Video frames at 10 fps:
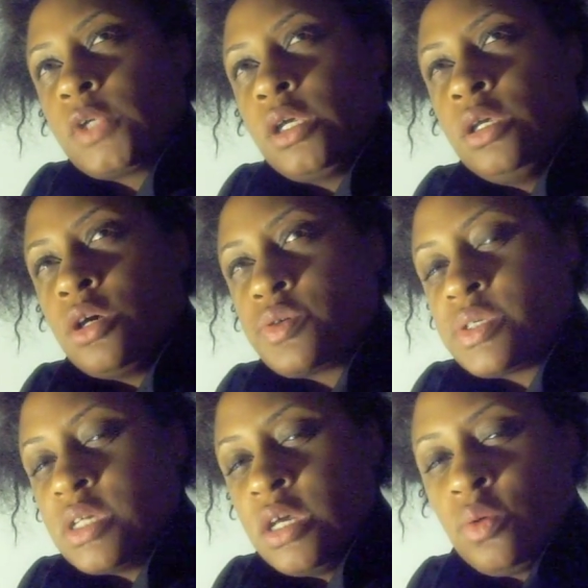you know,
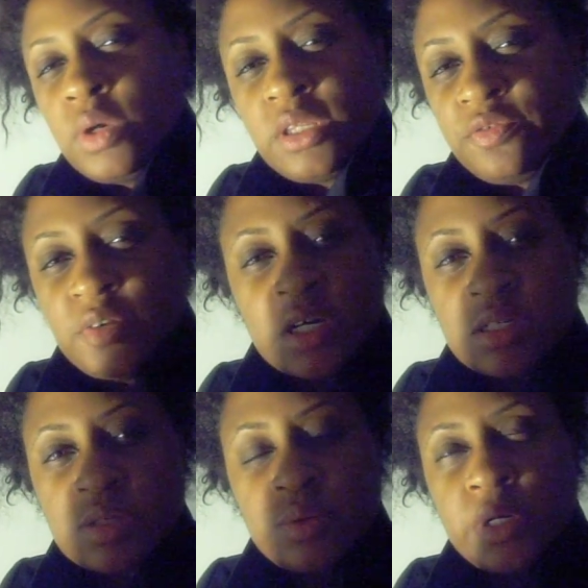seeing what the fuck
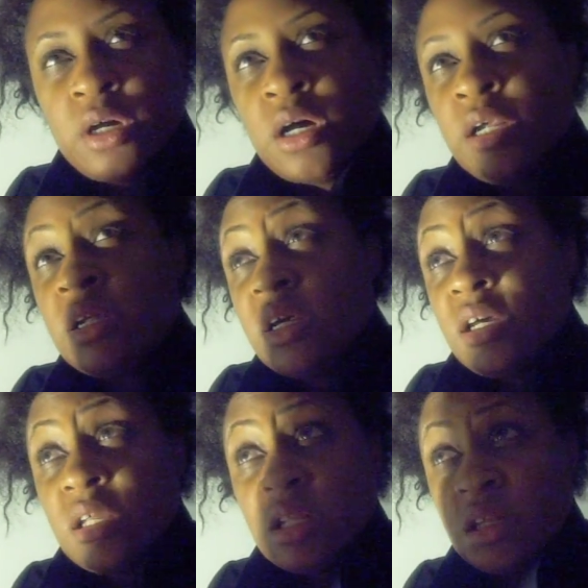is going on.
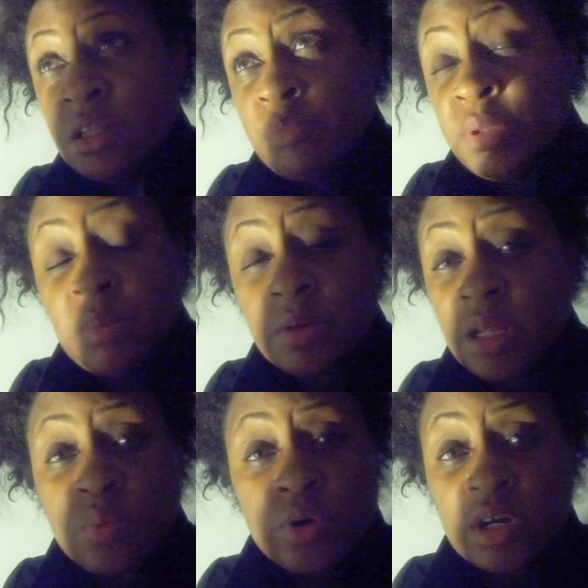The people
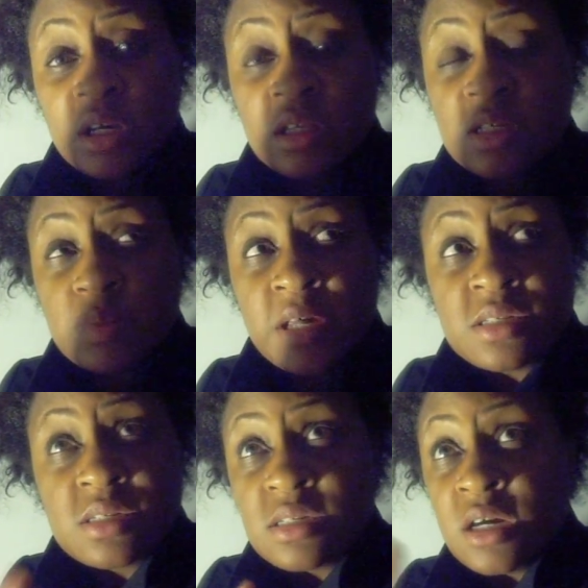that work in these
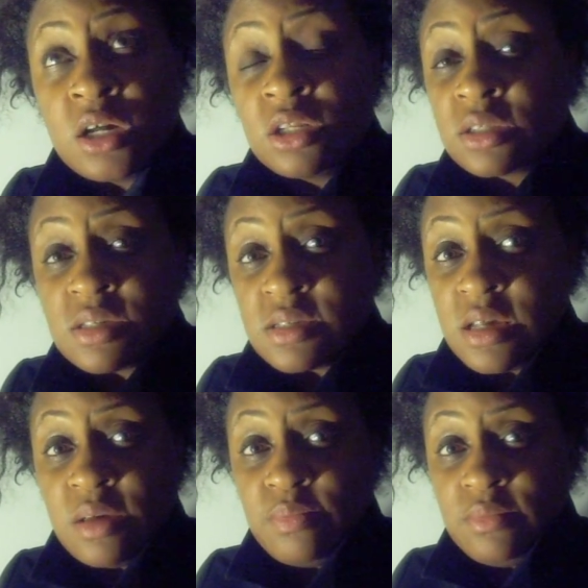places, they all look the
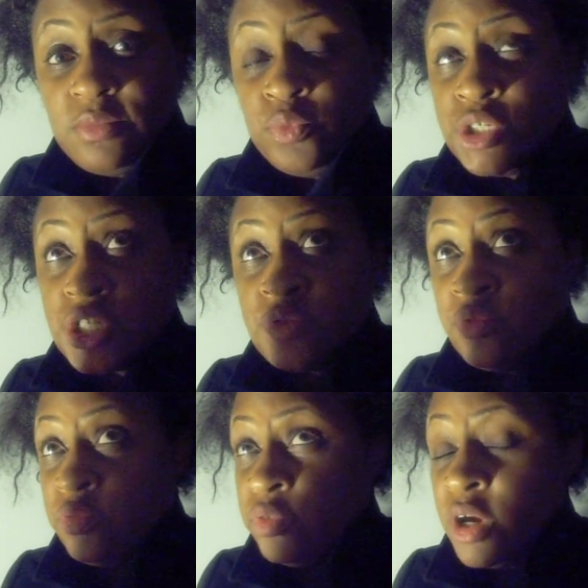same, which is
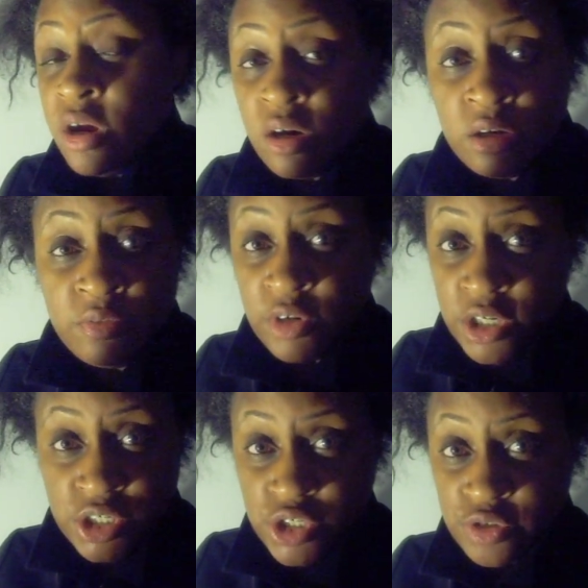very,
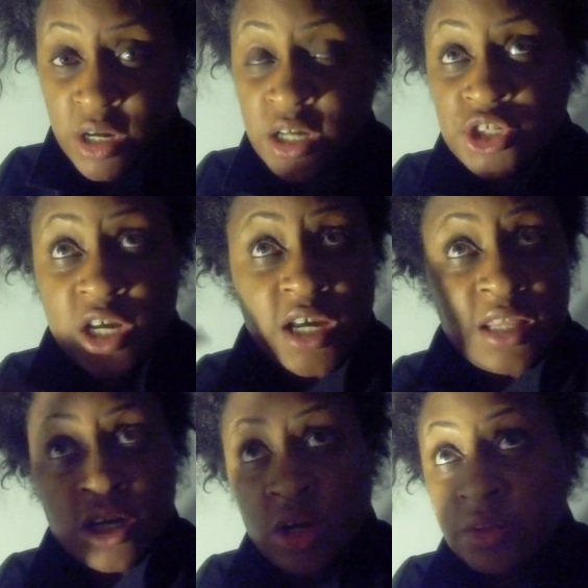very strange.
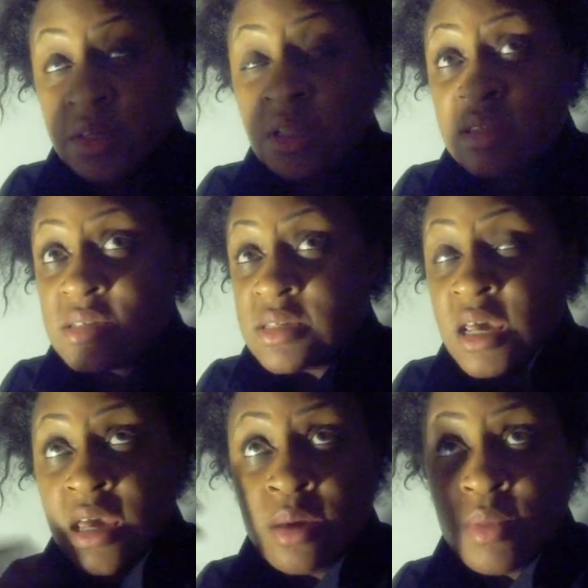They all think the
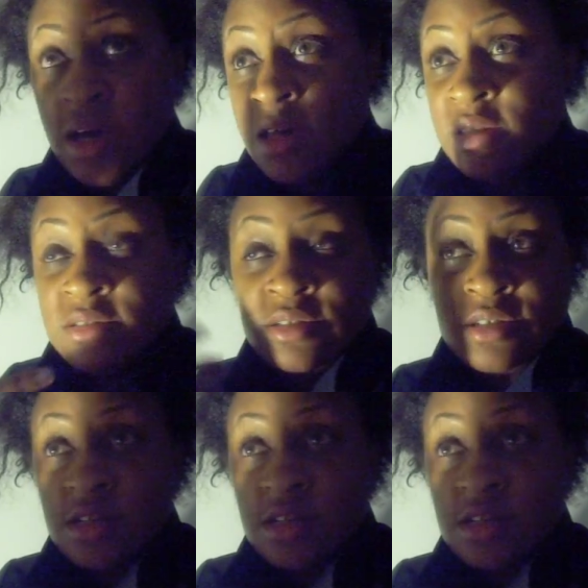same, and,